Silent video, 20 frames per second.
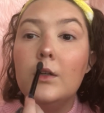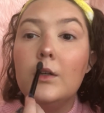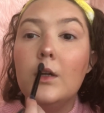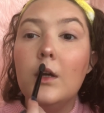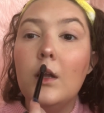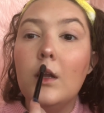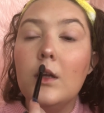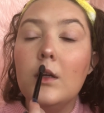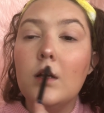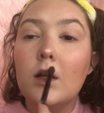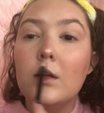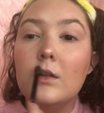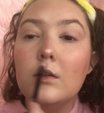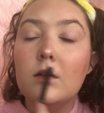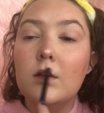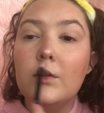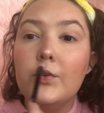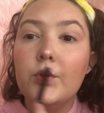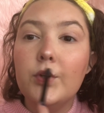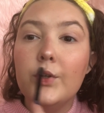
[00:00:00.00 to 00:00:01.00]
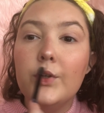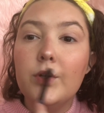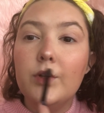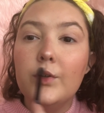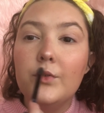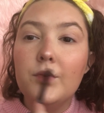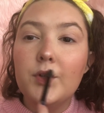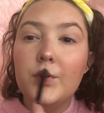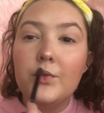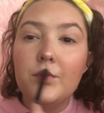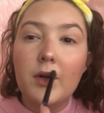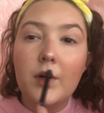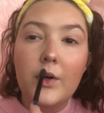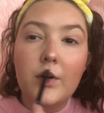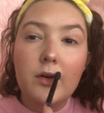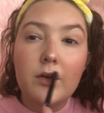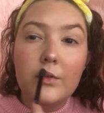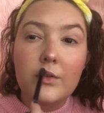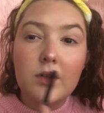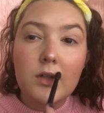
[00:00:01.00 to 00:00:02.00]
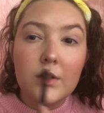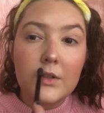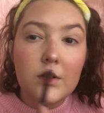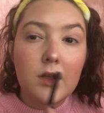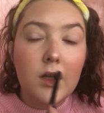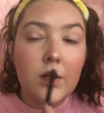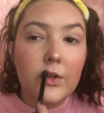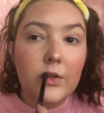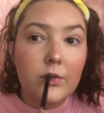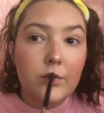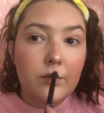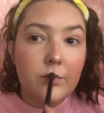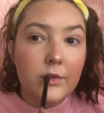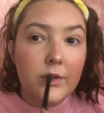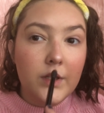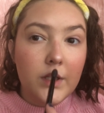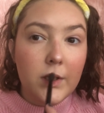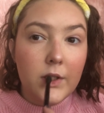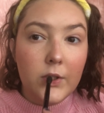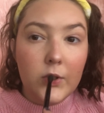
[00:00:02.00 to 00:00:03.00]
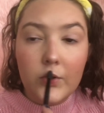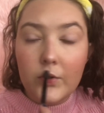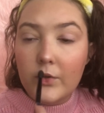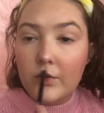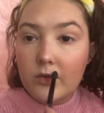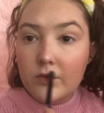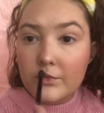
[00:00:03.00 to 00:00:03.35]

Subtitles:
And I like to have some on my Cupid's bow because that's really cute.